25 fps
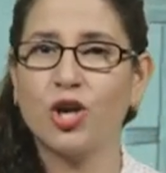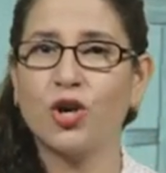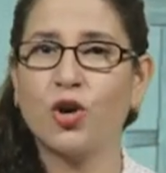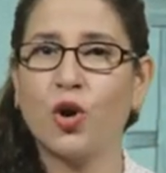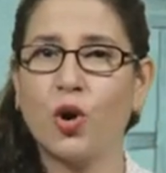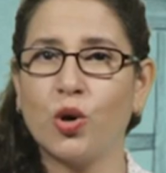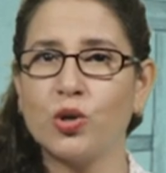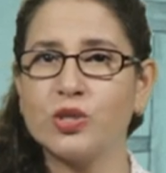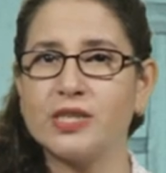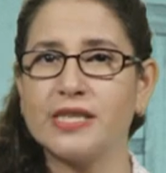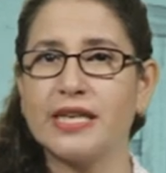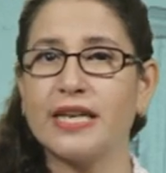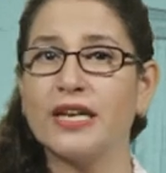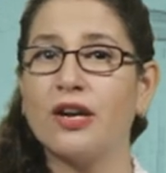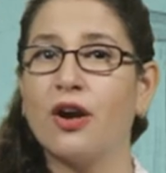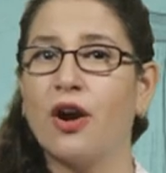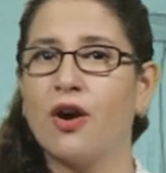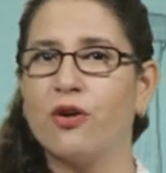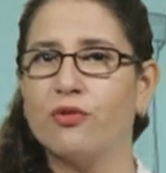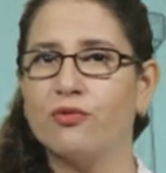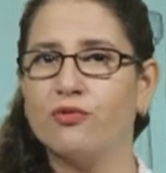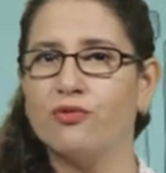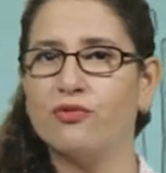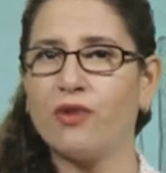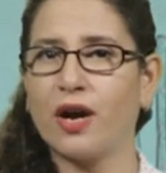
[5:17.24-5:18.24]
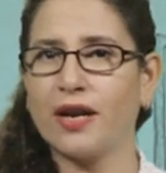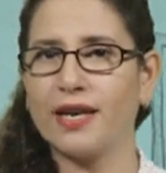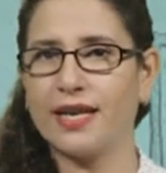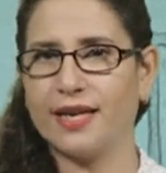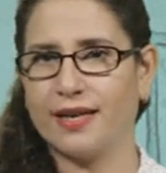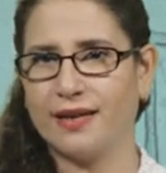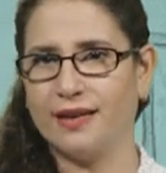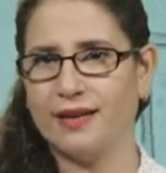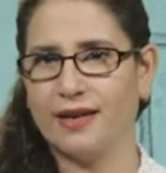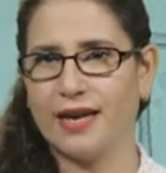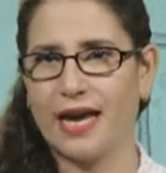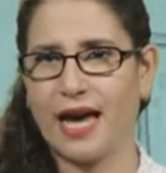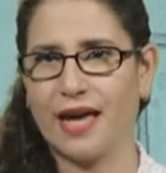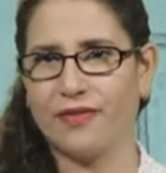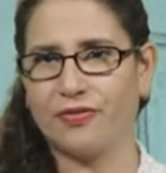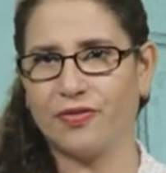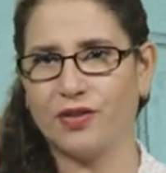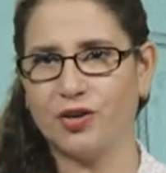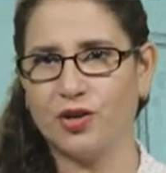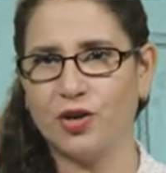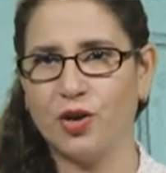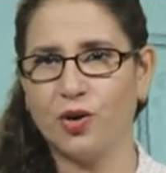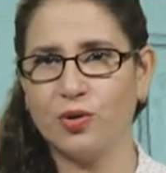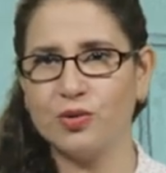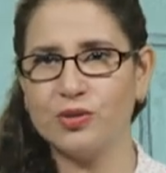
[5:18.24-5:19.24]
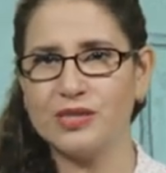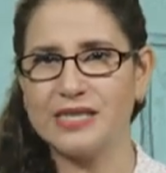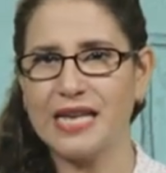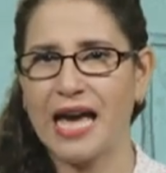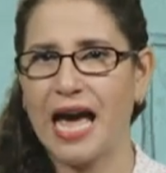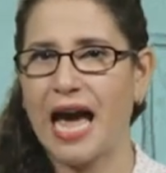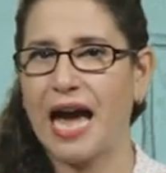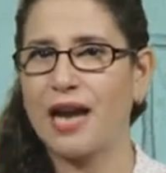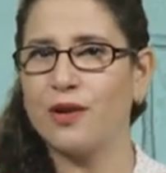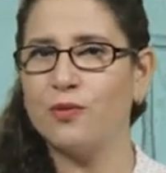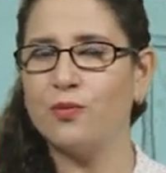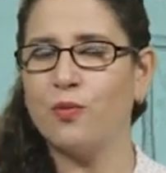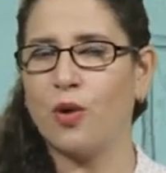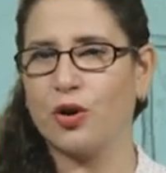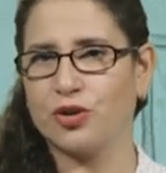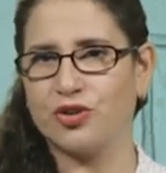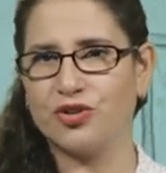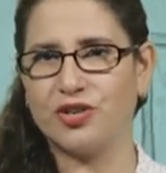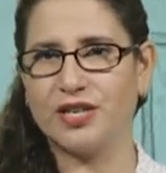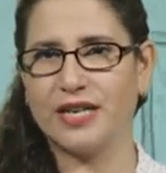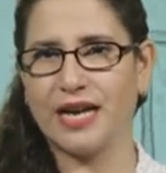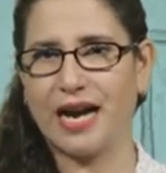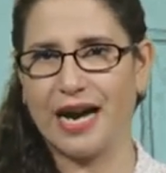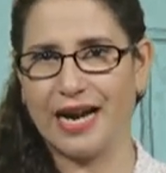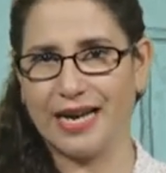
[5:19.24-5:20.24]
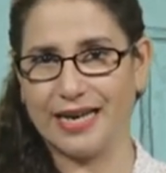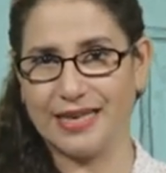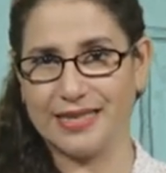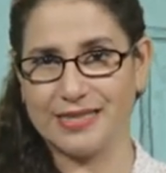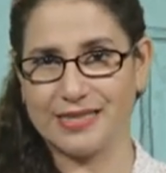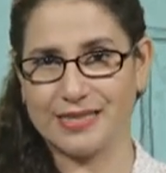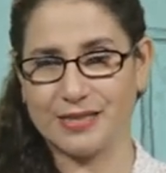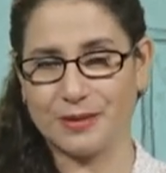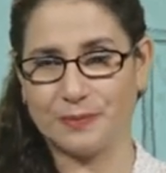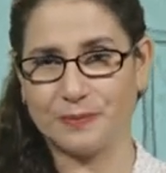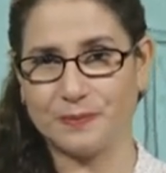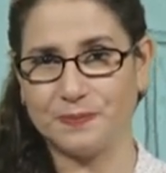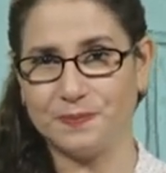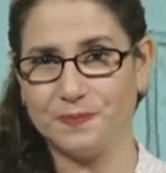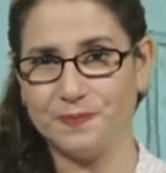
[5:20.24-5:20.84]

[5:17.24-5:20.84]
causing running at the nose and watery eyes.